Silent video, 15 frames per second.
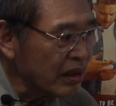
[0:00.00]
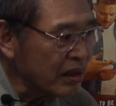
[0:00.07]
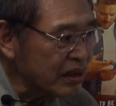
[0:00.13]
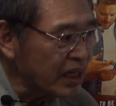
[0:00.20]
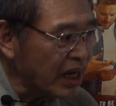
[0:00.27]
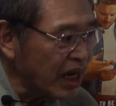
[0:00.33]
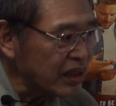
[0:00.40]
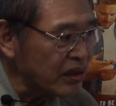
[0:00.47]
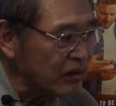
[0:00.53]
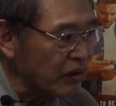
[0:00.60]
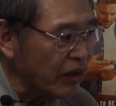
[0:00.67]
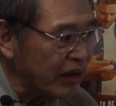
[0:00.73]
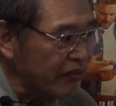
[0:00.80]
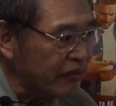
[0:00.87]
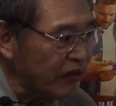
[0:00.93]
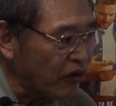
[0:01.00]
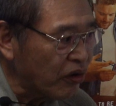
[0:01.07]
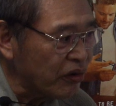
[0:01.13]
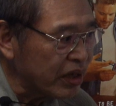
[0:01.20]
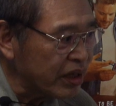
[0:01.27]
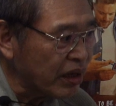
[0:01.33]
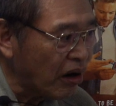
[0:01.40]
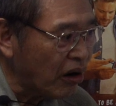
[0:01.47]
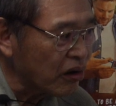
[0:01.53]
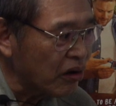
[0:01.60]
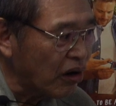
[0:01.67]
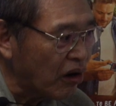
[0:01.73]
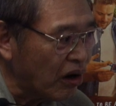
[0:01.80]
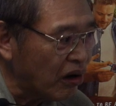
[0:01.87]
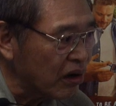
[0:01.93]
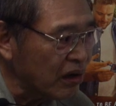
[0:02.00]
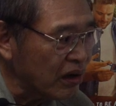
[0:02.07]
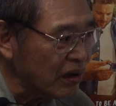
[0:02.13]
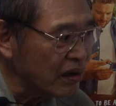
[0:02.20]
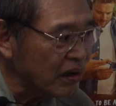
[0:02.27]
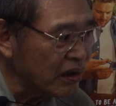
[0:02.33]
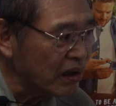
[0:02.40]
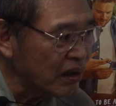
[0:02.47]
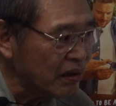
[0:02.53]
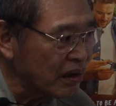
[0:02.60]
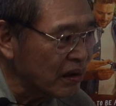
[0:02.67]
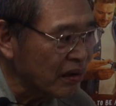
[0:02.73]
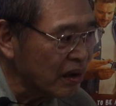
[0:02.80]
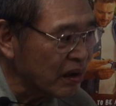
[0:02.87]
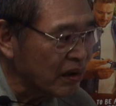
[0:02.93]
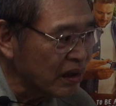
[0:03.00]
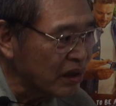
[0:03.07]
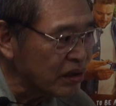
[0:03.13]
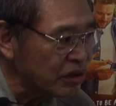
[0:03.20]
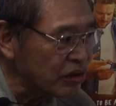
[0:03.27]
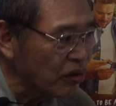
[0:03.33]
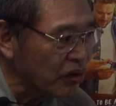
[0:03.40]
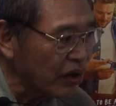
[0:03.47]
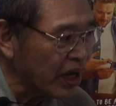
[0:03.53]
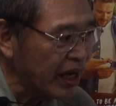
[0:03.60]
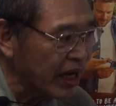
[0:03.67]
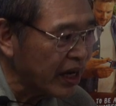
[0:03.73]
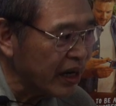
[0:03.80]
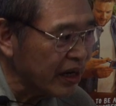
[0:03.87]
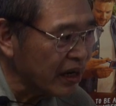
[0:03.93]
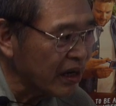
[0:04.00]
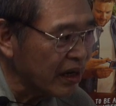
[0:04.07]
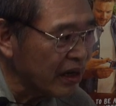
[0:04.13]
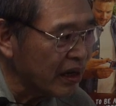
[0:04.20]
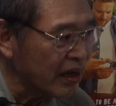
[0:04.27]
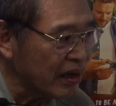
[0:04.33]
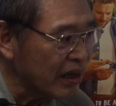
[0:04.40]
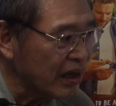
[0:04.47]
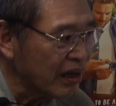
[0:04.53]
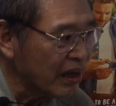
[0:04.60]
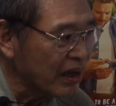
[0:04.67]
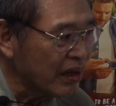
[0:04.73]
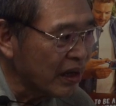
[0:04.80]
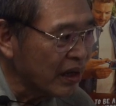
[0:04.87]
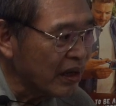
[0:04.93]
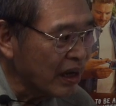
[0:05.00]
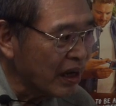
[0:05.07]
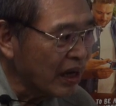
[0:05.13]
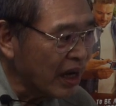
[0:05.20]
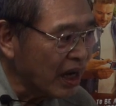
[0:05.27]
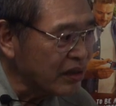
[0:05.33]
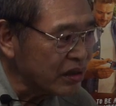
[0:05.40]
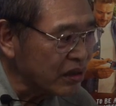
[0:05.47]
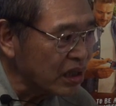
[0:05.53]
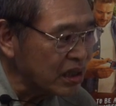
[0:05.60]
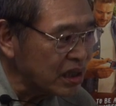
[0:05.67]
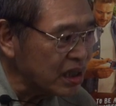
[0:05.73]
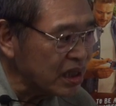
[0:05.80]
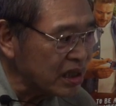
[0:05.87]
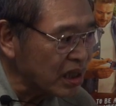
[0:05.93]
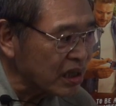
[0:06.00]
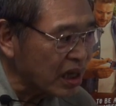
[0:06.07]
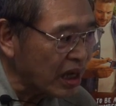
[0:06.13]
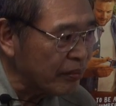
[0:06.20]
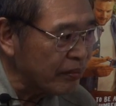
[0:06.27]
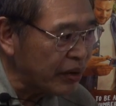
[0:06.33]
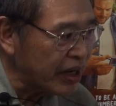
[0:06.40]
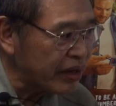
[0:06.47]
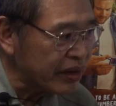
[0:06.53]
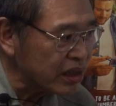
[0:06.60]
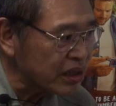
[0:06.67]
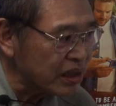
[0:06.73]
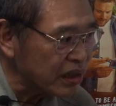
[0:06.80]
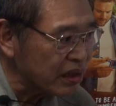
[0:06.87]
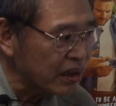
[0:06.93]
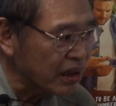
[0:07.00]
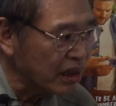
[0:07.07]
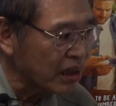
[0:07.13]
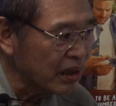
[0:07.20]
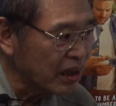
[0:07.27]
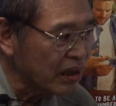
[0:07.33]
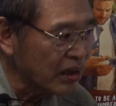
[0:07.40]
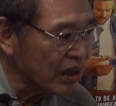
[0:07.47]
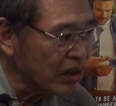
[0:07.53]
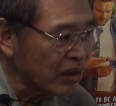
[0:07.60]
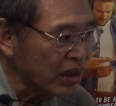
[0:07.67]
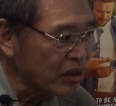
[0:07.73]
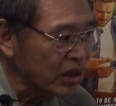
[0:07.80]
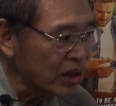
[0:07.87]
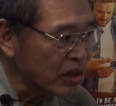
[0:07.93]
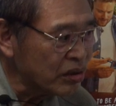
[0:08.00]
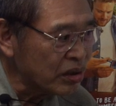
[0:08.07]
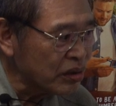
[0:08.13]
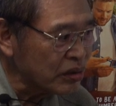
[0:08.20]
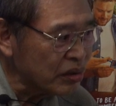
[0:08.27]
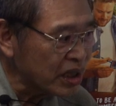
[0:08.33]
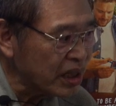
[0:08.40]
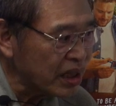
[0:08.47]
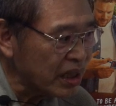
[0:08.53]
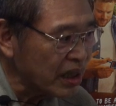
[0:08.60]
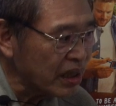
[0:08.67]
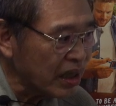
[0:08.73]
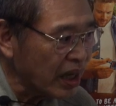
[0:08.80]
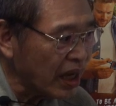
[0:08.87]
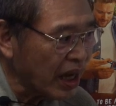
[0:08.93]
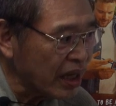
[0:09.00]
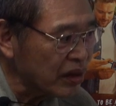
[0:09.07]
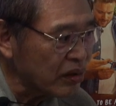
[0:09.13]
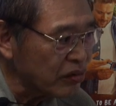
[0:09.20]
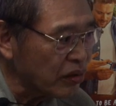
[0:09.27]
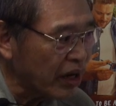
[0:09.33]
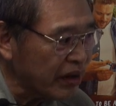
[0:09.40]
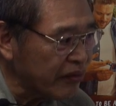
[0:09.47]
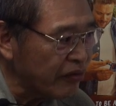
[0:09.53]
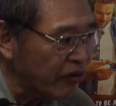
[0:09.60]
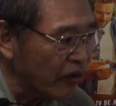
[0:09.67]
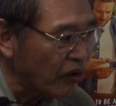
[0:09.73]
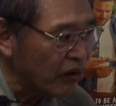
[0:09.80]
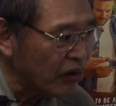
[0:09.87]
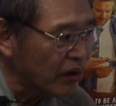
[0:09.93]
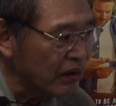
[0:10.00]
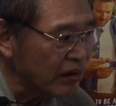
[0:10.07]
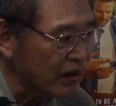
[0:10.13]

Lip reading: The annual rainfall in Hong Kong is shown here, and you can see the comparison to the annual rainfall.